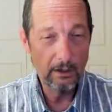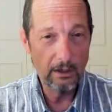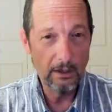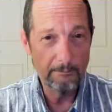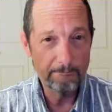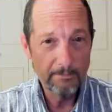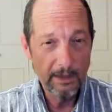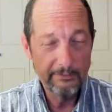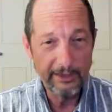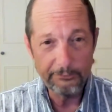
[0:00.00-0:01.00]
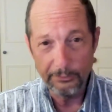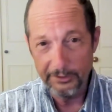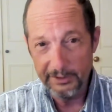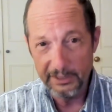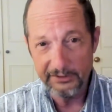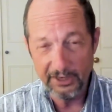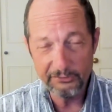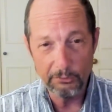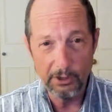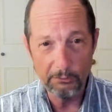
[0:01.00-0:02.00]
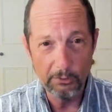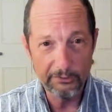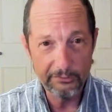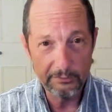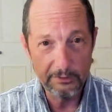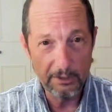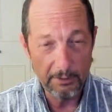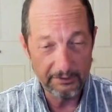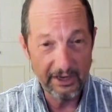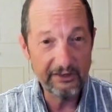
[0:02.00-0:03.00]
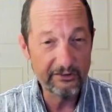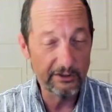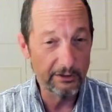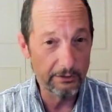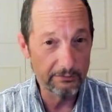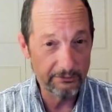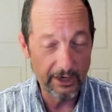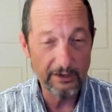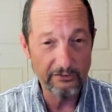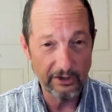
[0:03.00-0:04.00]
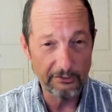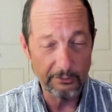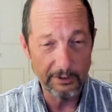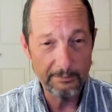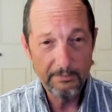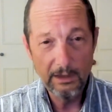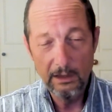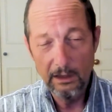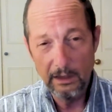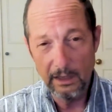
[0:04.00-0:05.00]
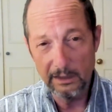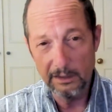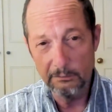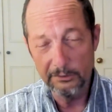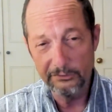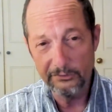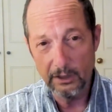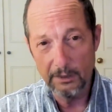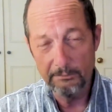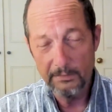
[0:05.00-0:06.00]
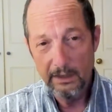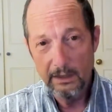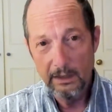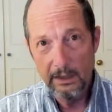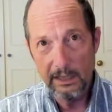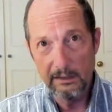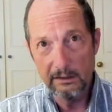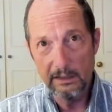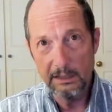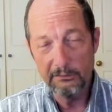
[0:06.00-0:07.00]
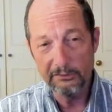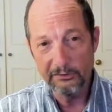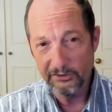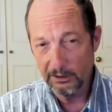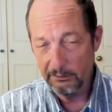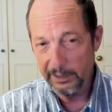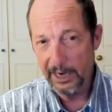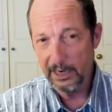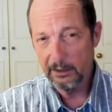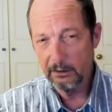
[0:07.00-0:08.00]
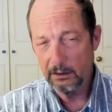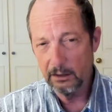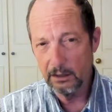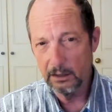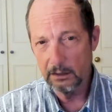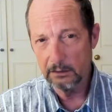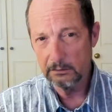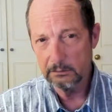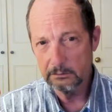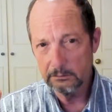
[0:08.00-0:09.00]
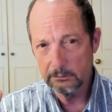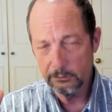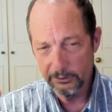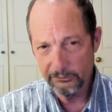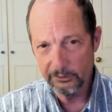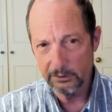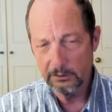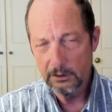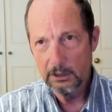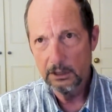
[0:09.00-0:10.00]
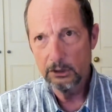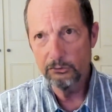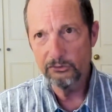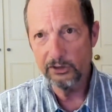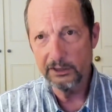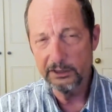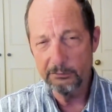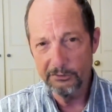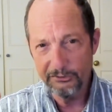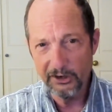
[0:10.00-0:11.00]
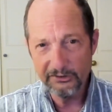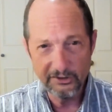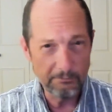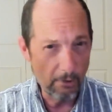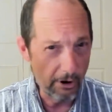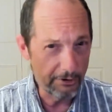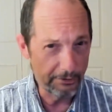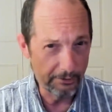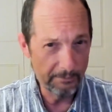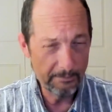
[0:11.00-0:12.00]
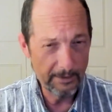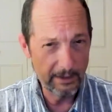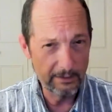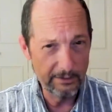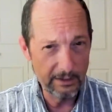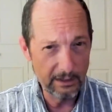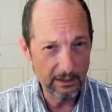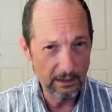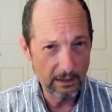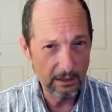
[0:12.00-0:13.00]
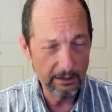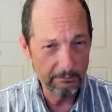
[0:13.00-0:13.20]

Um, that's what the diatessaron was done by Tatian in the second century, and it was um, he, he was a Syriac uh, Christian who studied with Justin Martyr in the uh,